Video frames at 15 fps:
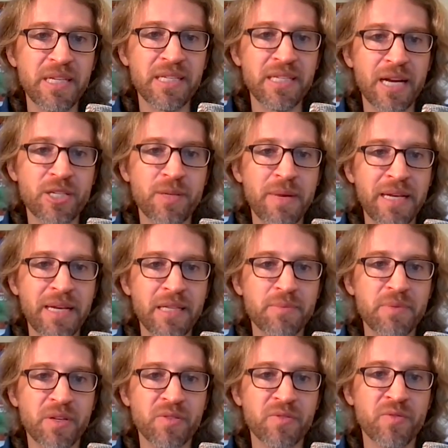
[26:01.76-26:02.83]
is actually making
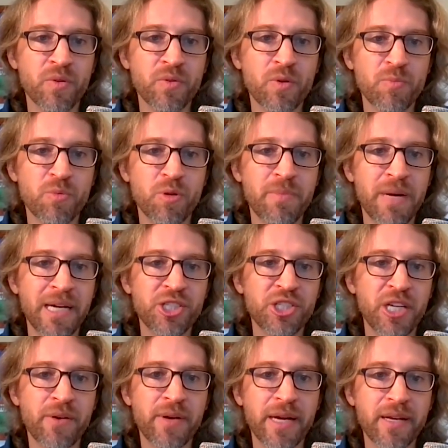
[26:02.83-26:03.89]
themselves vulnerable by
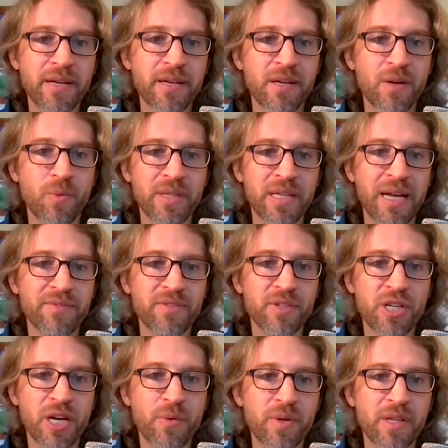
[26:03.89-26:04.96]
sharing what they have to
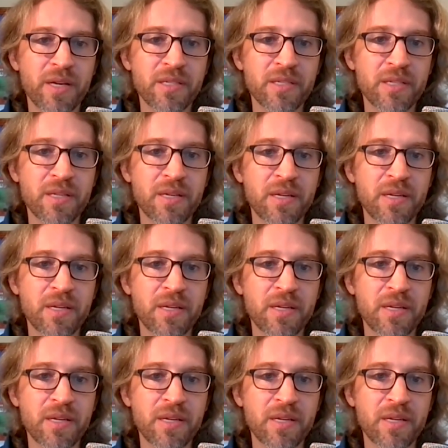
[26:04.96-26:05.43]
share with us.